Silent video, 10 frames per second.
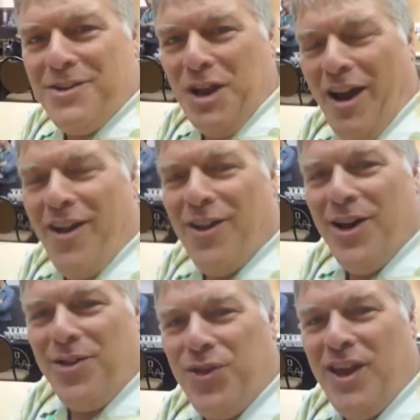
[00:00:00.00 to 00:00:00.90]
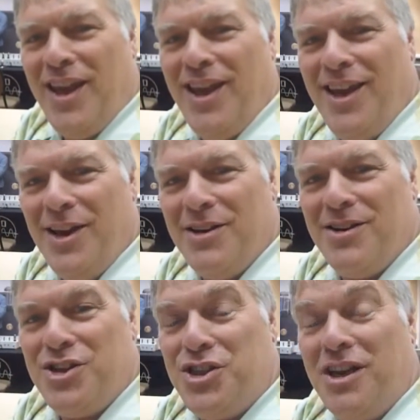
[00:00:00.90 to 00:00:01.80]
Kyle at the
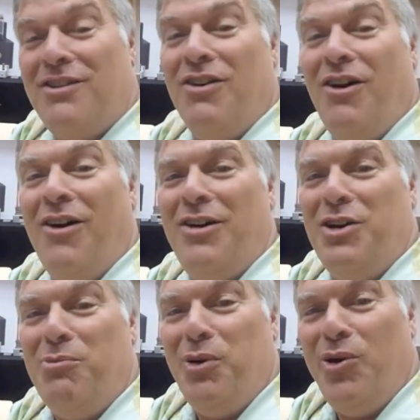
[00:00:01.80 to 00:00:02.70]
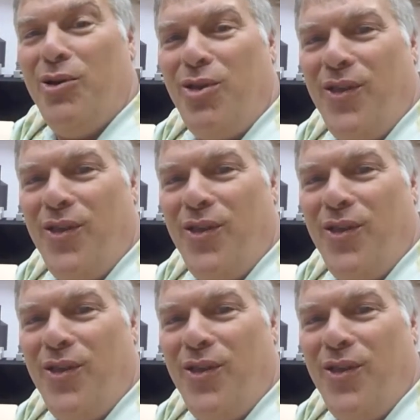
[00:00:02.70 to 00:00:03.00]
Schiit audio booth,